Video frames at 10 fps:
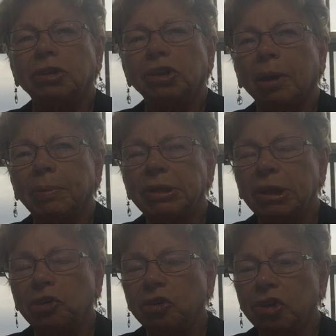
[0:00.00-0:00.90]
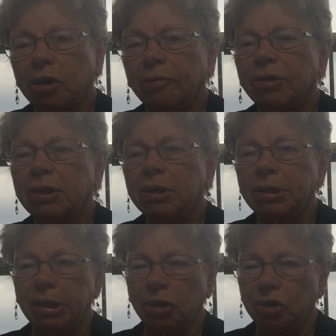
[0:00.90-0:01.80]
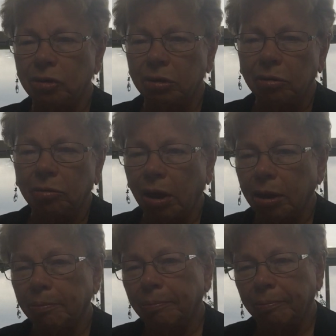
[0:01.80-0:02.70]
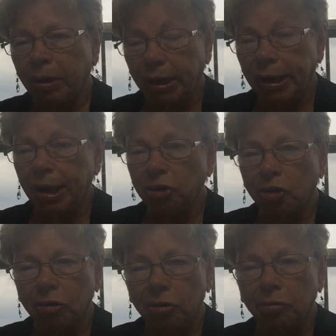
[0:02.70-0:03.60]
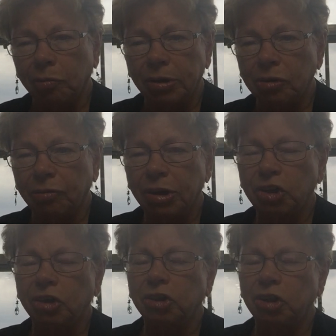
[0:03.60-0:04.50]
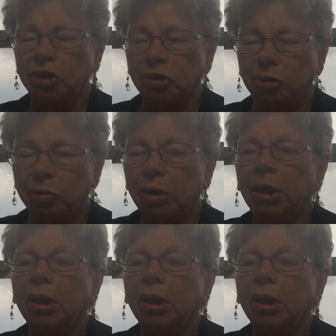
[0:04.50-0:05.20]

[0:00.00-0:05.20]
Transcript: Shelby Senior Services, send your money and your reservation to